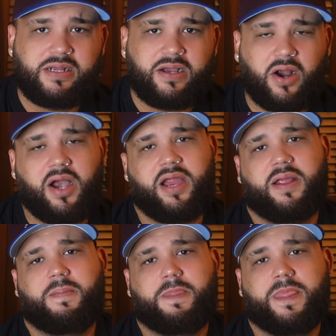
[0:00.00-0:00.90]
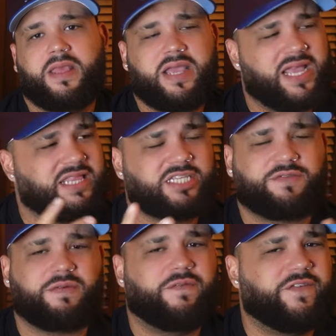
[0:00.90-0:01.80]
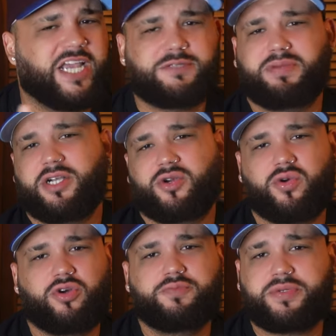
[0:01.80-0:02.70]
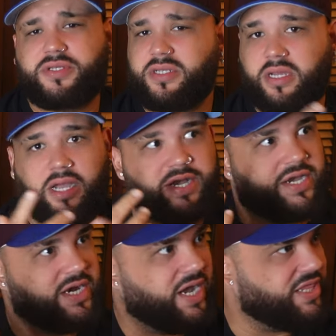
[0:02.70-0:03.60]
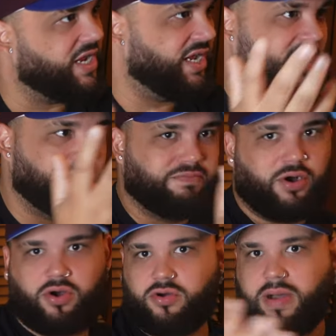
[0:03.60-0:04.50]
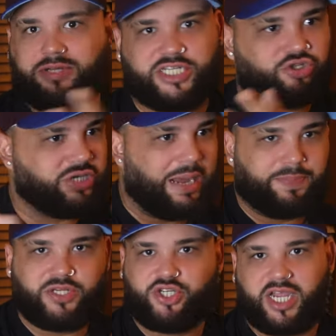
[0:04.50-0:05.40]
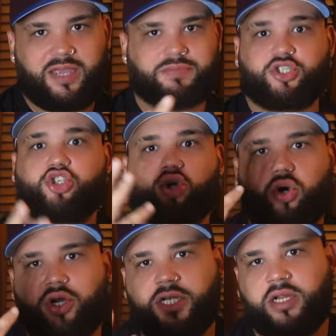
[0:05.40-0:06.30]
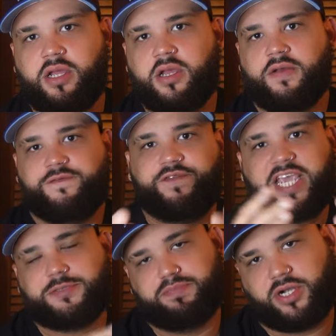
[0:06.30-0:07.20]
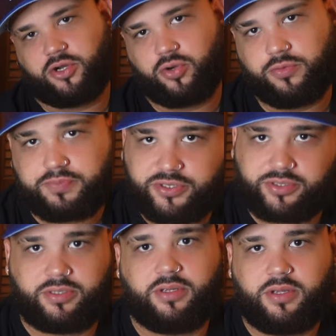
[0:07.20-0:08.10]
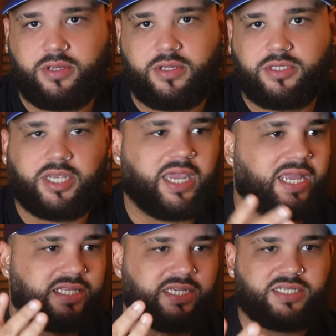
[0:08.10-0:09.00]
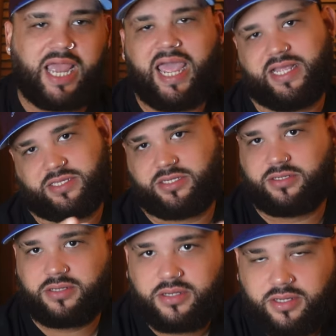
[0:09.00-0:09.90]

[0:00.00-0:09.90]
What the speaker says: All right, and this is from Facebook groups. Another hint, boom, I'm just dropping gems. Join Facebook groups to get these hats.